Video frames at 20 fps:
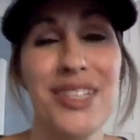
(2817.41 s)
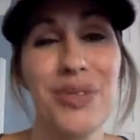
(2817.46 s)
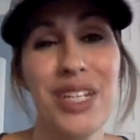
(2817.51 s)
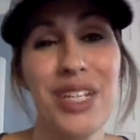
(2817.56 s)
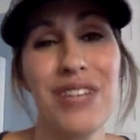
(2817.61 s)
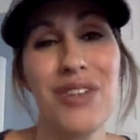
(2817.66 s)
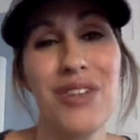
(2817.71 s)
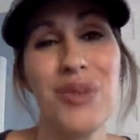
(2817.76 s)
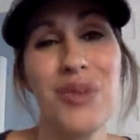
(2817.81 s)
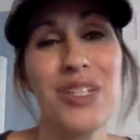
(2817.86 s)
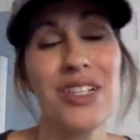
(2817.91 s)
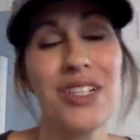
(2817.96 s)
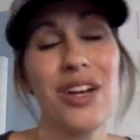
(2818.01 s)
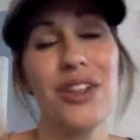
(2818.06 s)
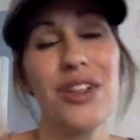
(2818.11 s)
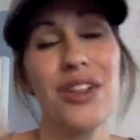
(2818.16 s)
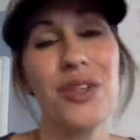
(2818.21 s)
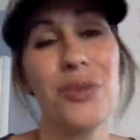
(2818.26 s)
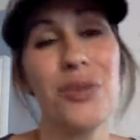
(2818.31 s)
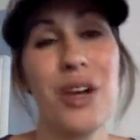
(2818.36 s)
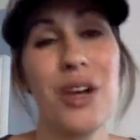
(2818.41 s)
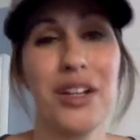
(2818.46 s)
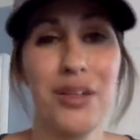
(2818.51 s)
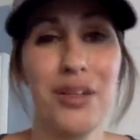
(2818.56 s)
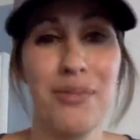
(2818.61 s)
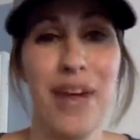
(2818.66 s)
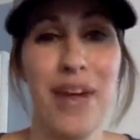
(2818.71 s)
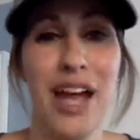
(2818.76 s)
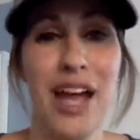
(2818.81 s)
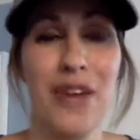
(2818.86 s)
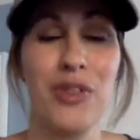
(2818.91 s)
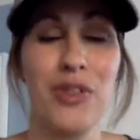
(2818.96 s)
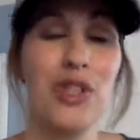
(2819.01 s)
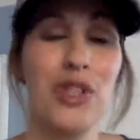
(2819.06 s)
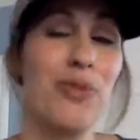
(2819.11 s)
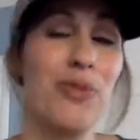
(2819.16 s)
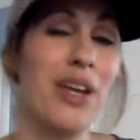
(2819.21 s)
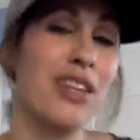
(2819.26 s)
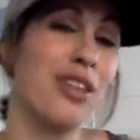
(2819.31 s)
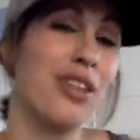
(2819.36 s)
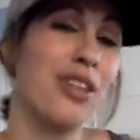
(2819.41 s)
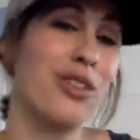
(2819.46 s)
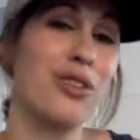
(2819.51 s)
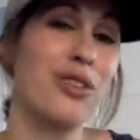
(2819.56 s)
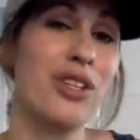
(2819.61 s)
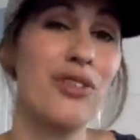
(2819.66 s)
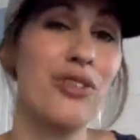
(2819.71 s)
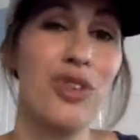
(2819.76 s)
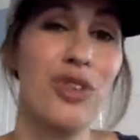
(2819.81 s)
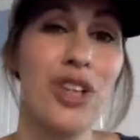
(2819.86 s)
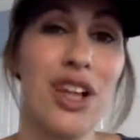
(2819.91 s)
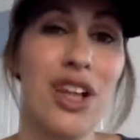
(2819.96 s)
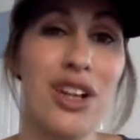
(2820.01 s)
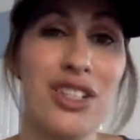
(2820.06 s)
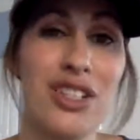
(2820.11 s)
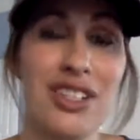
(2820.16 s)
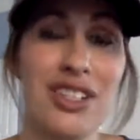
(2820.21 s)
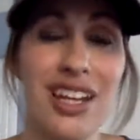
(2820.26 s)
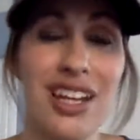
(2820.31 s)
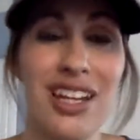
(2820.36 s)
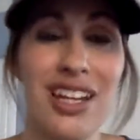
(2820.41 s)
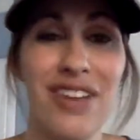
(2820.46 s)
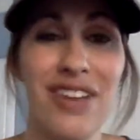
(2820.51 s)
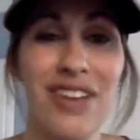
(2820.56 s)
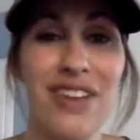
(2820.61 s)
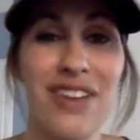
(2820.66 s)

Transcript: we give you what's called a welcome pack. When you pay that $34.95,